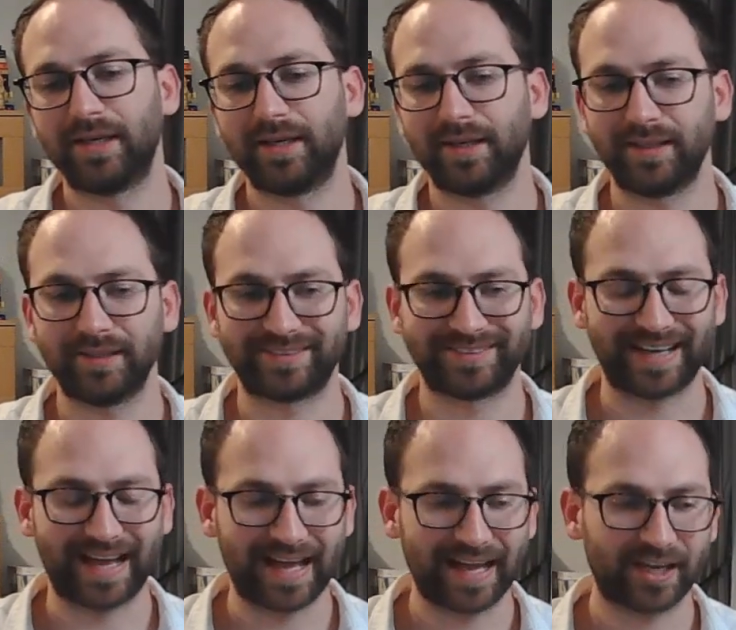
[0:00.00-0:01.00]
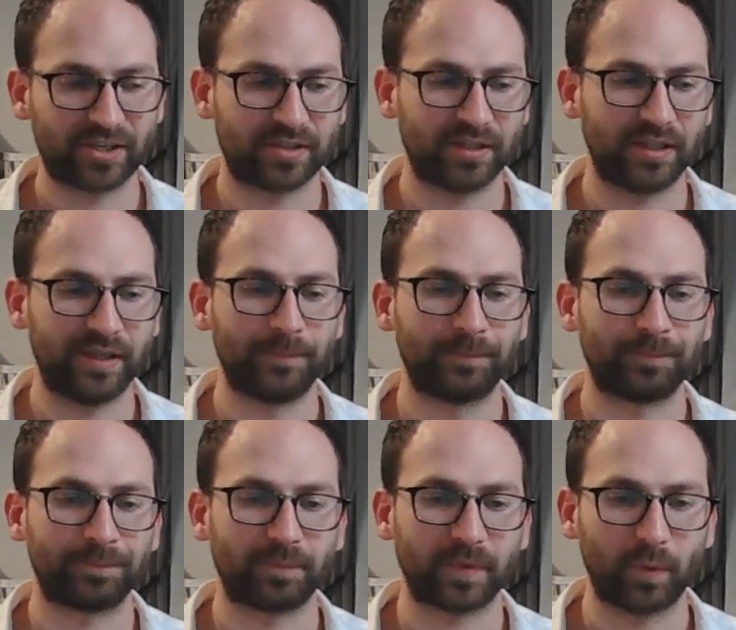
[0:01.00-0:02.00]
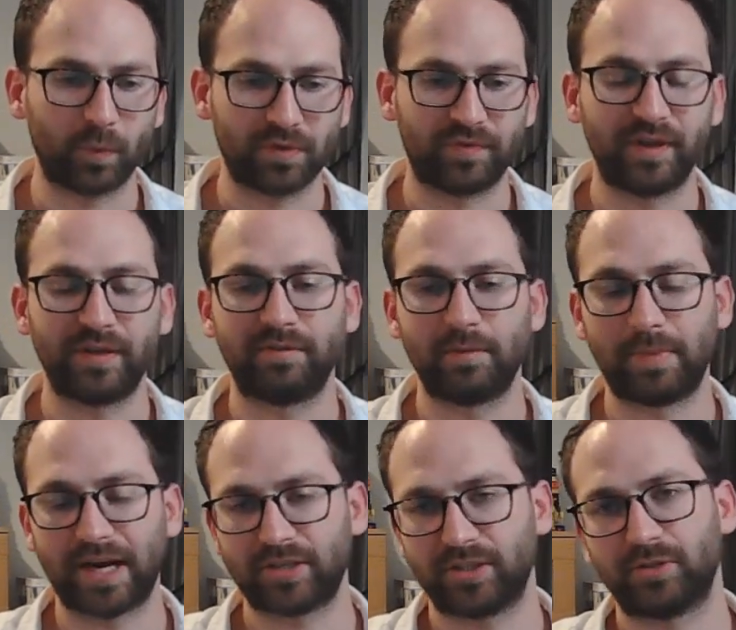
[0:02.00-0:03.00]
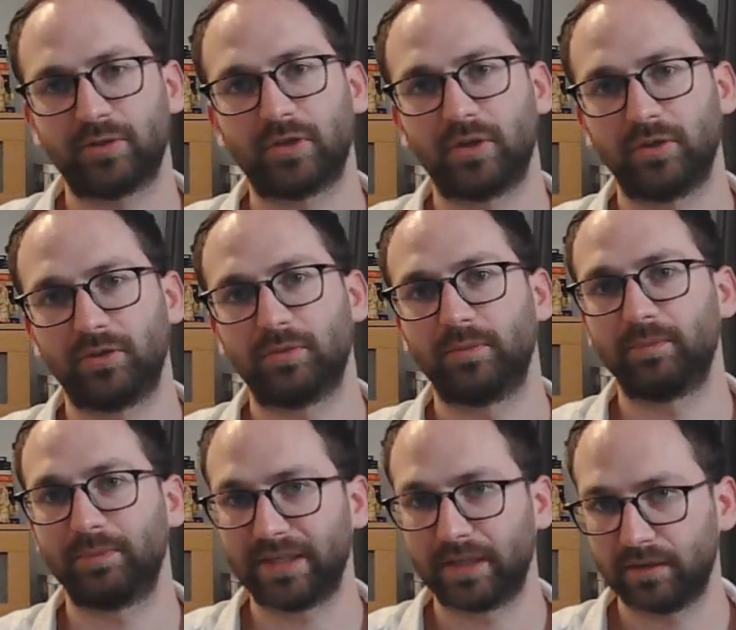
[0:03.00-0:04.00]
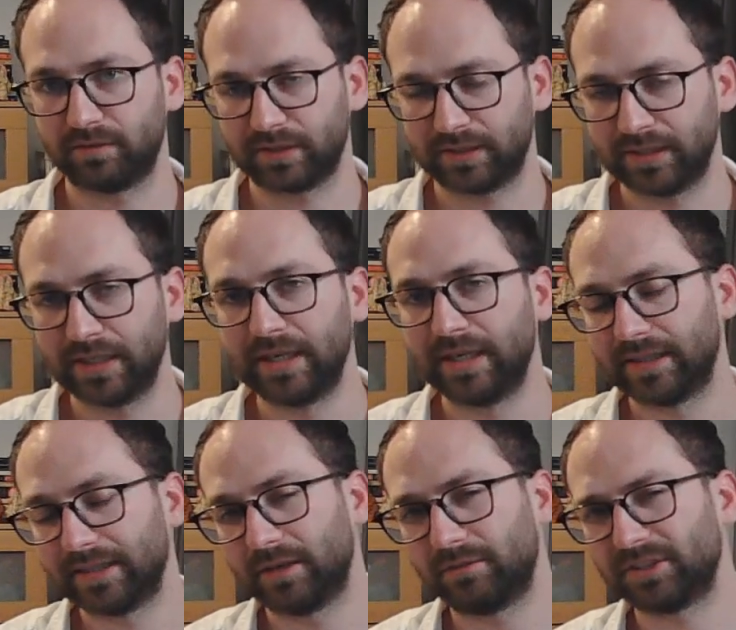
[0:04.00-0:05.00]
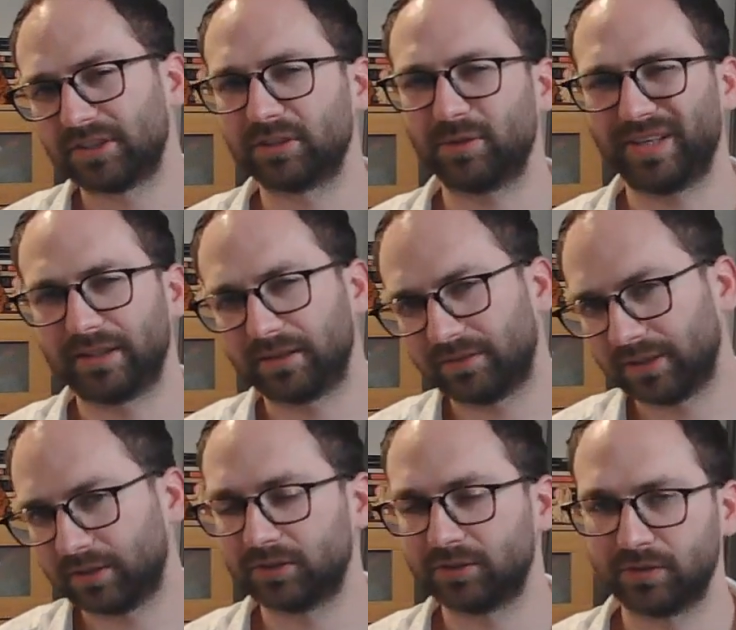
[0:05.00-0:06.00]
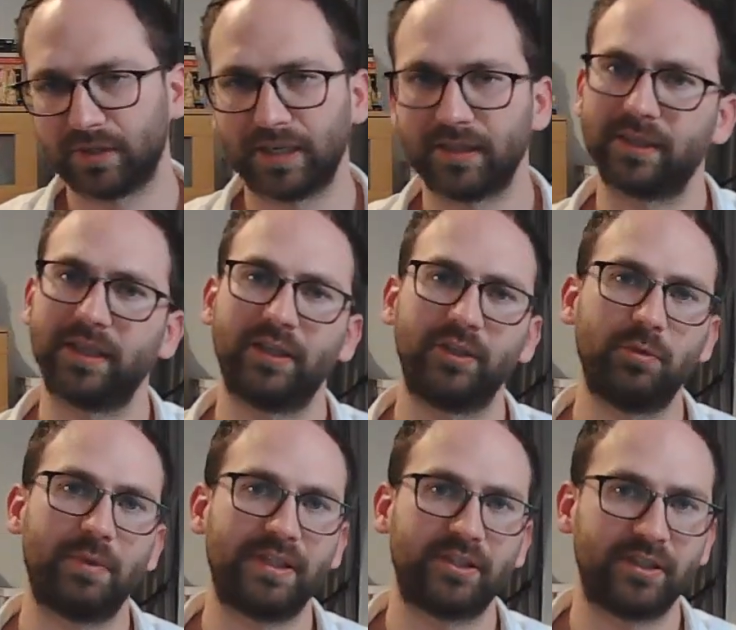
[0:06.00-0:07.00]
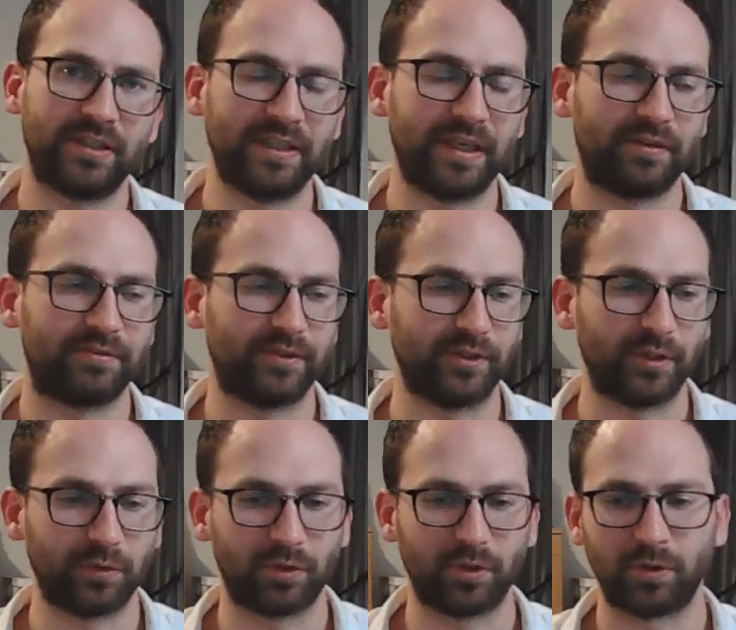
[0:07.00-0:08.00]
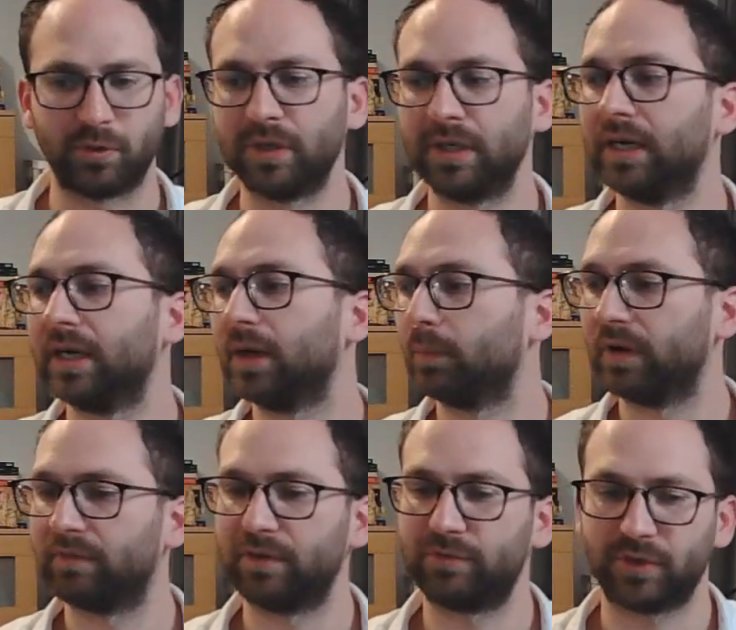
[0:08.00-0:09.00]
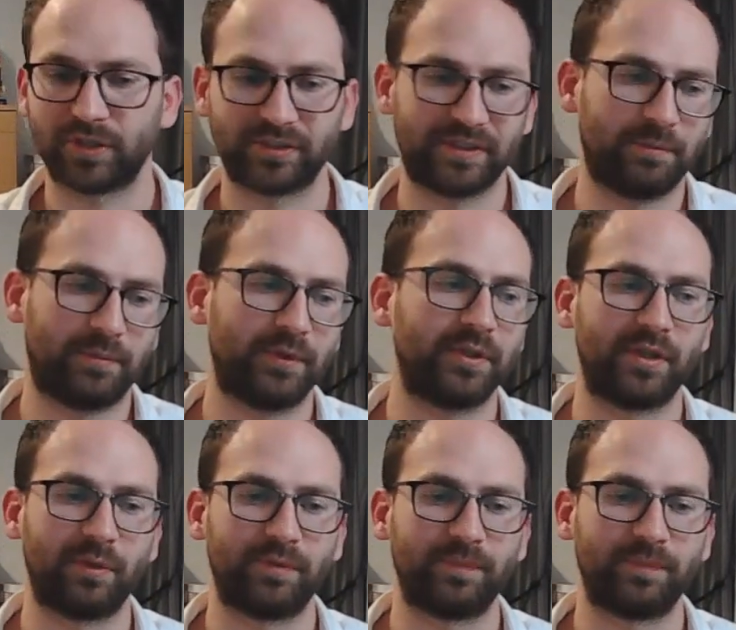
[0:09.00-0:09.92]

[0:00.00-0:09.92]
is actually within the budget you're going to be given. Now, this is quite difficult to write, and you might really have no clue whether, for example, $10,000,